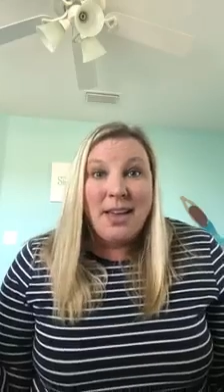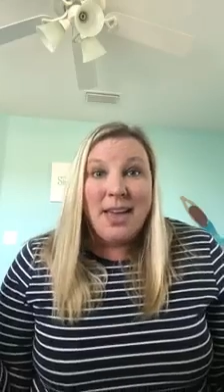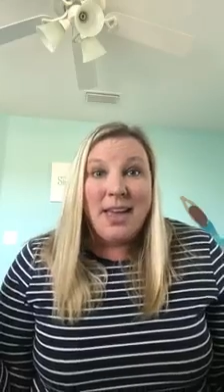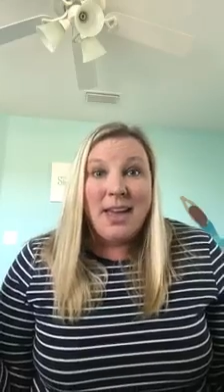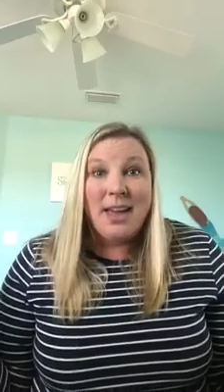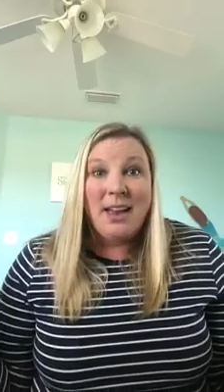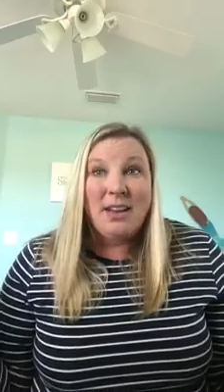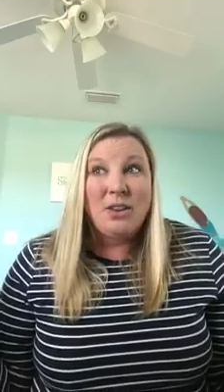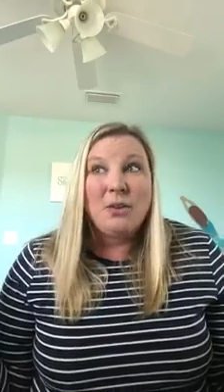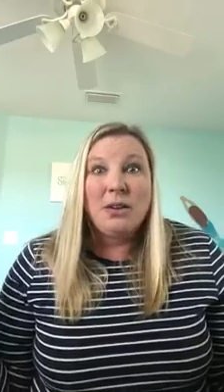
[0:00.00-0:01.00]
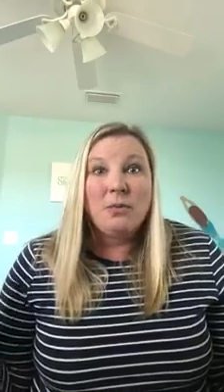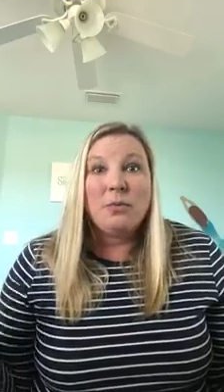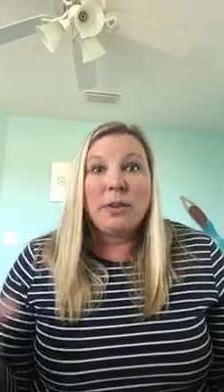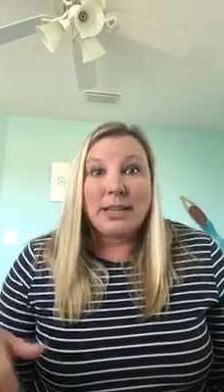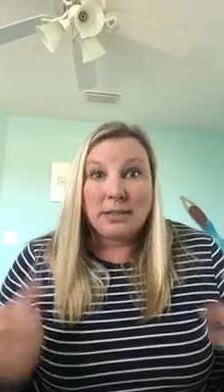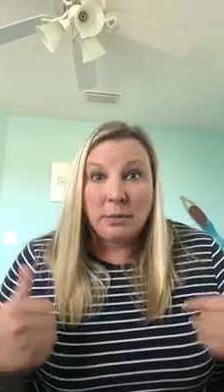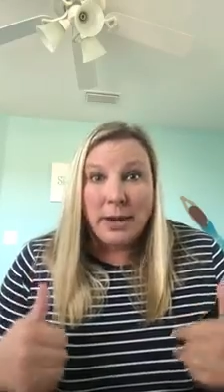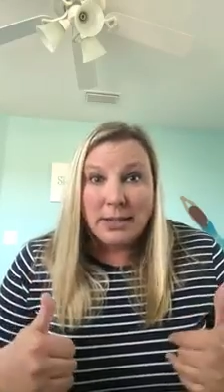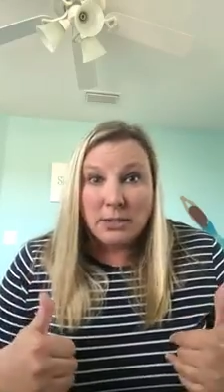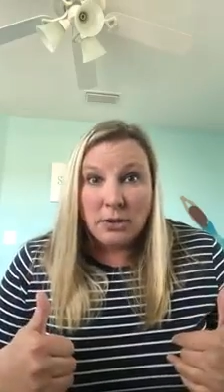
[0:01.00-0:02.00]
and you can raise the
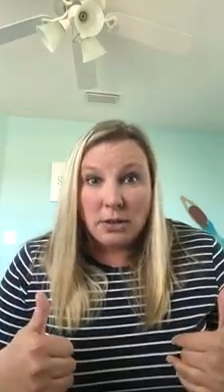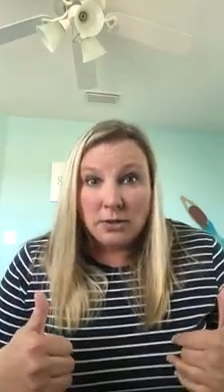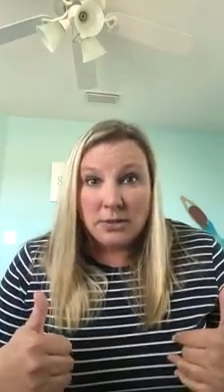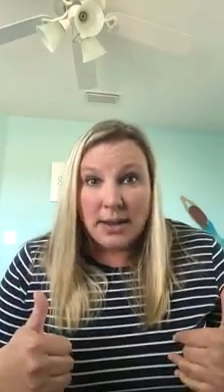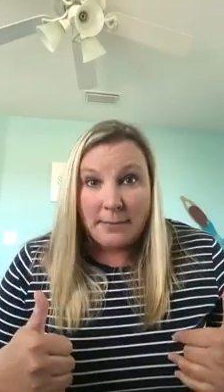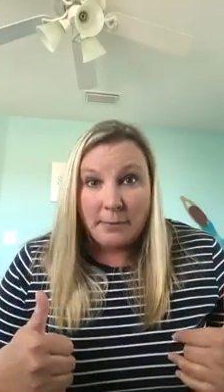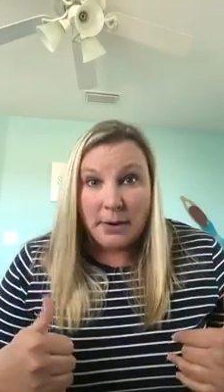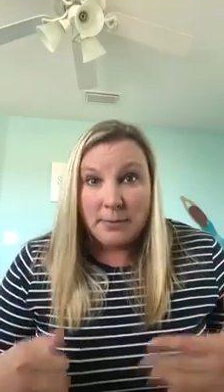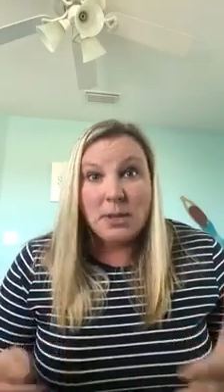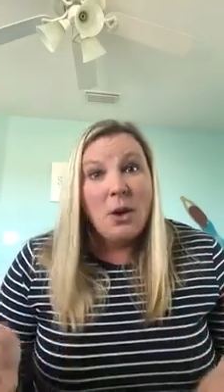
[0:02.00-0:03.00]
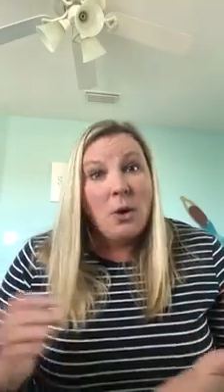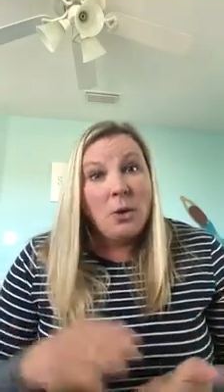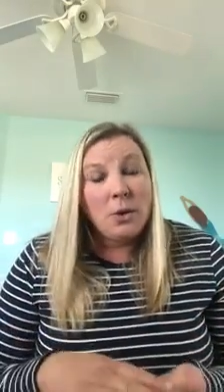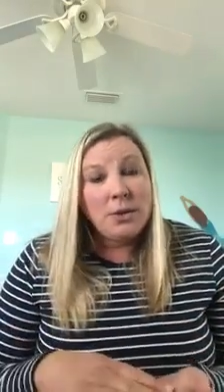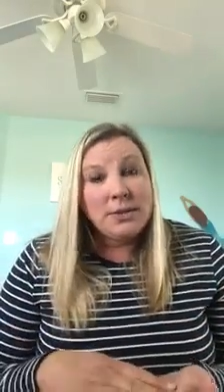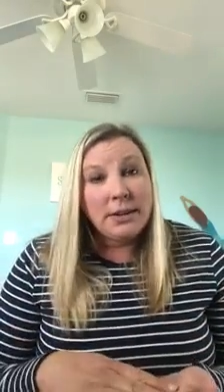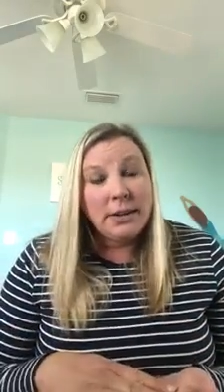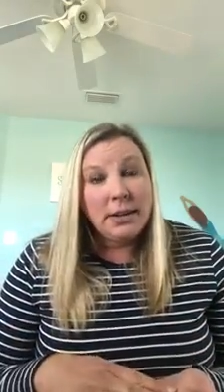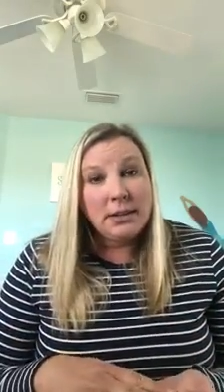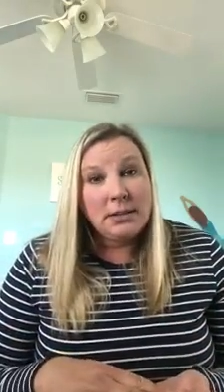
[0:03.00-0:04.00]
rates during those time frames. Or there's
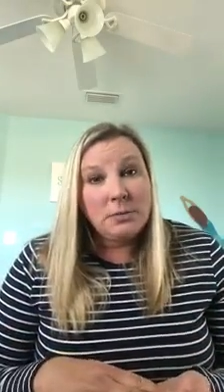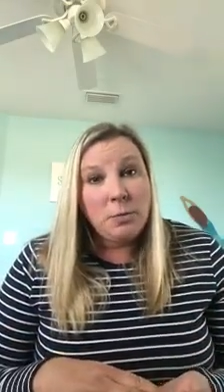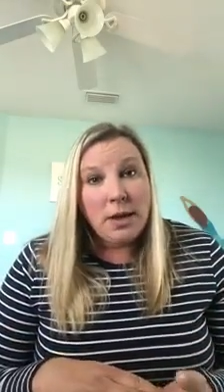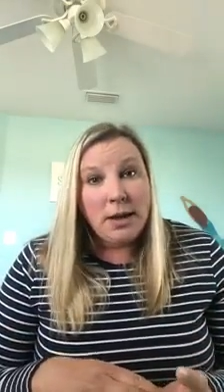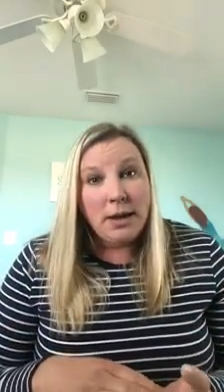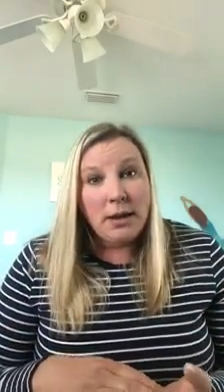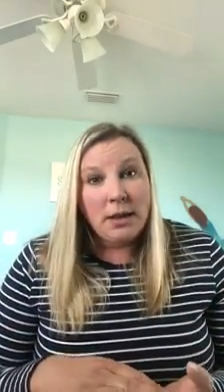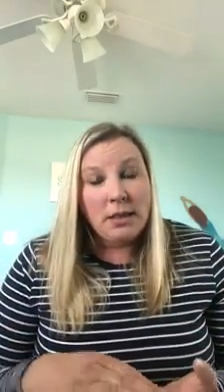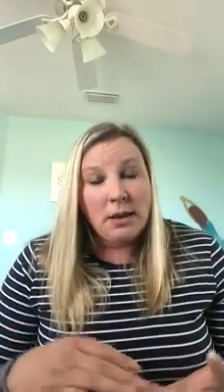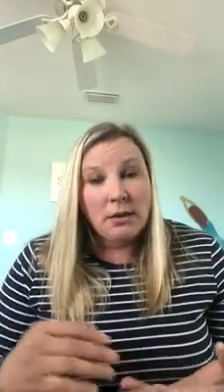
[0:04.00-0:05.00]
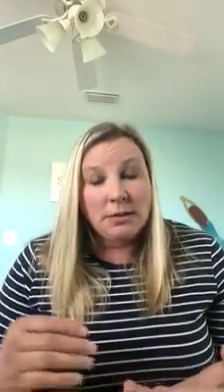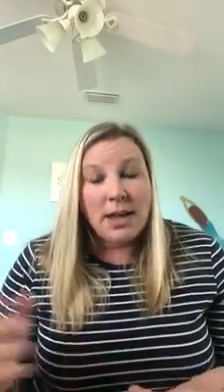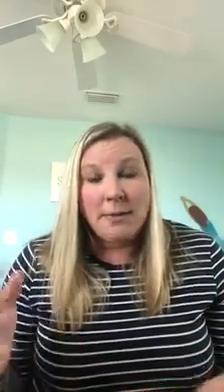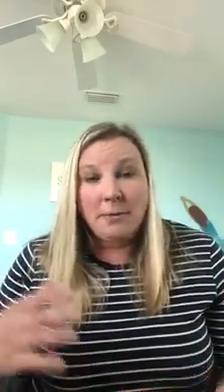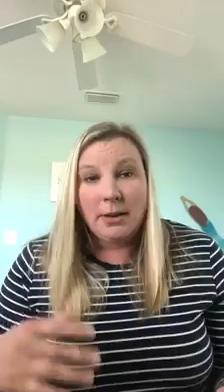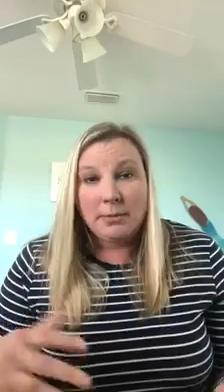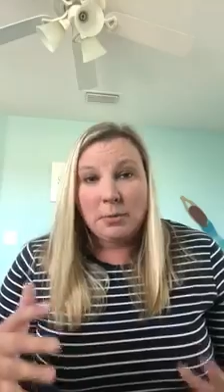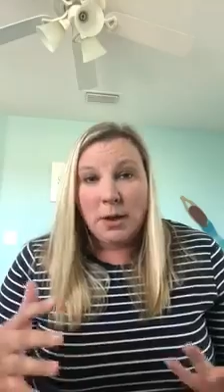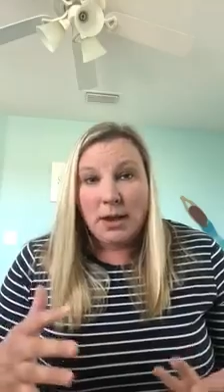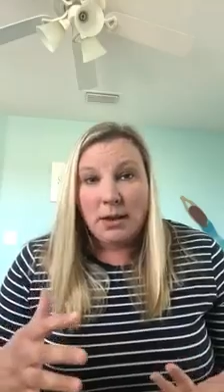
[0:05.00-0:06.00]
areas or time frames
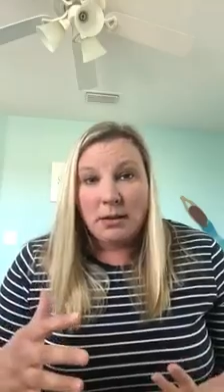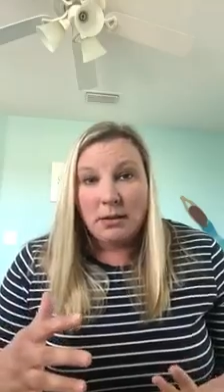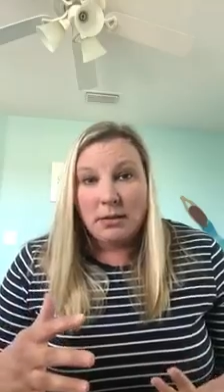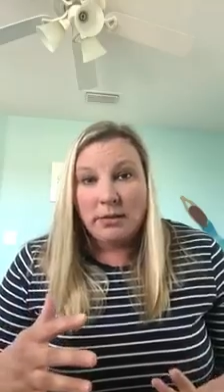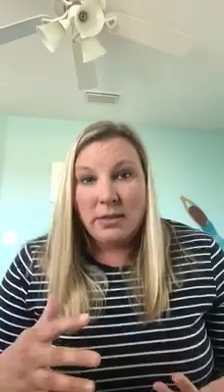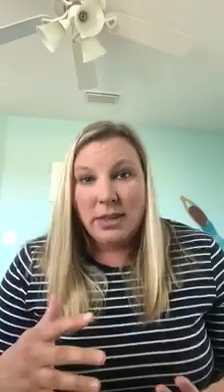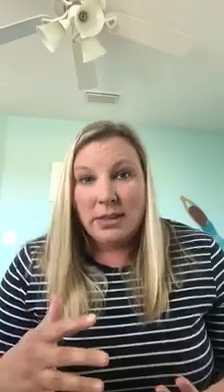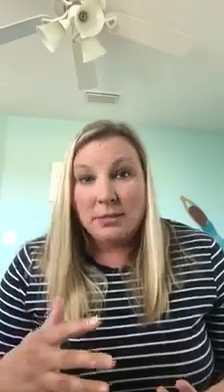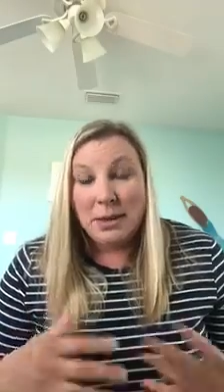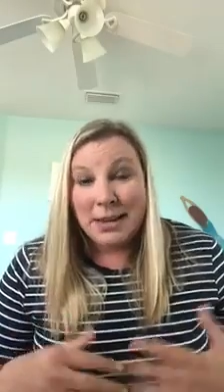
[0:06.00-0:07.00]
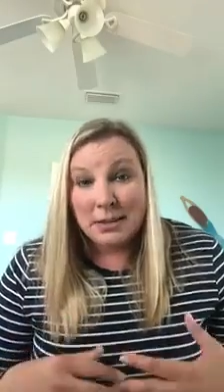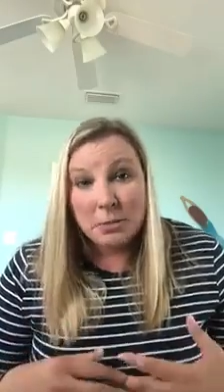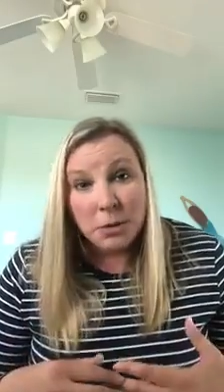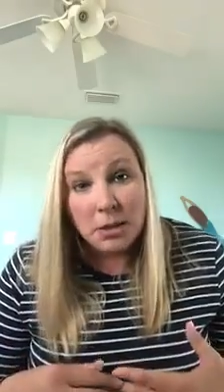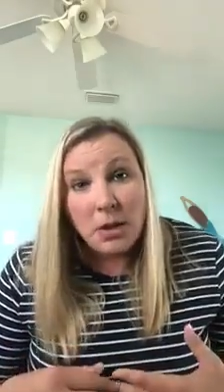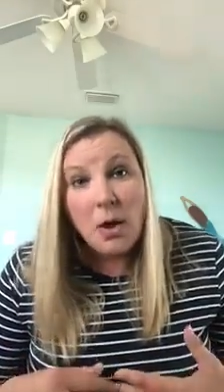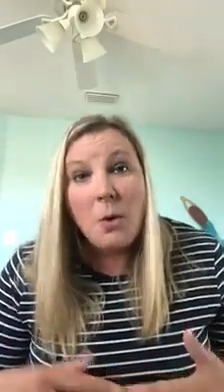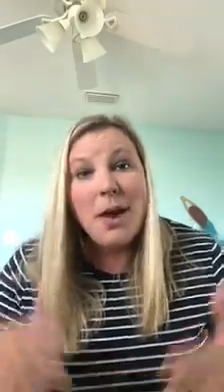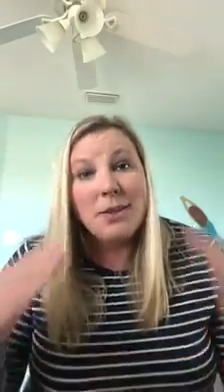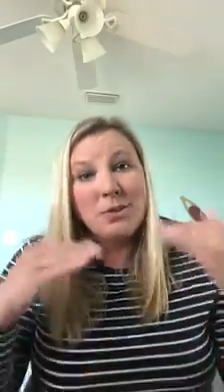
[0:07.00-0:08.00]
when the demand is really
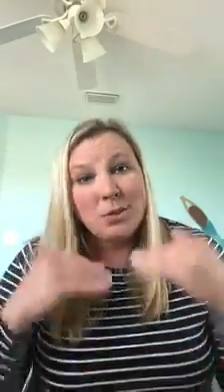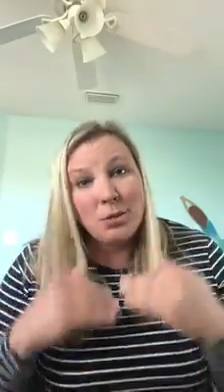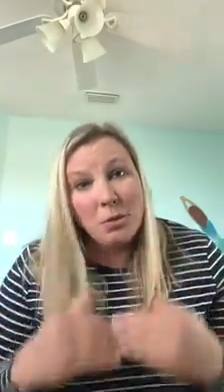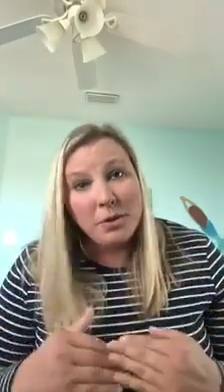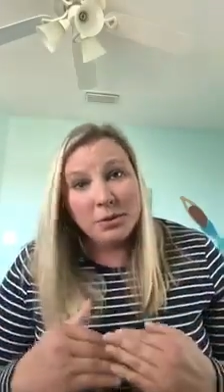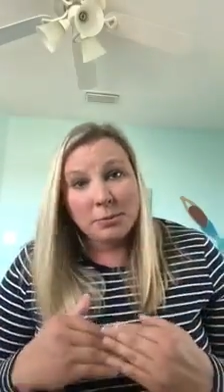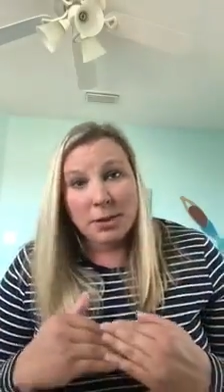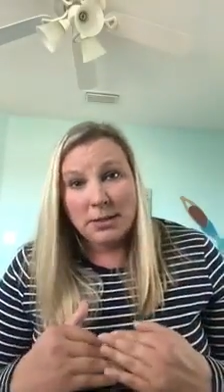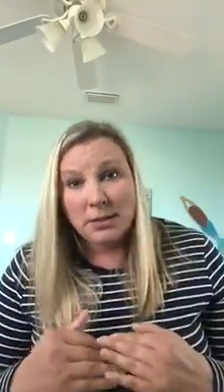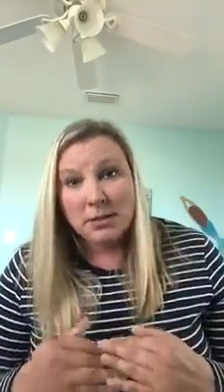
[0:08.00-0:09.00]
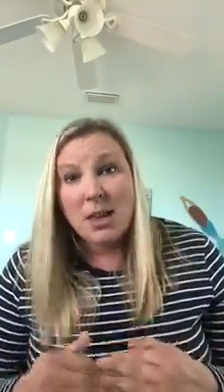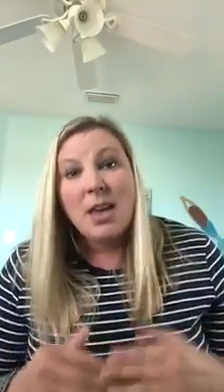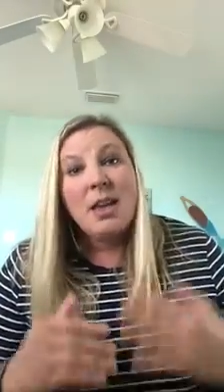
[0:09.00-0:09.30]
low and you can lower those prices.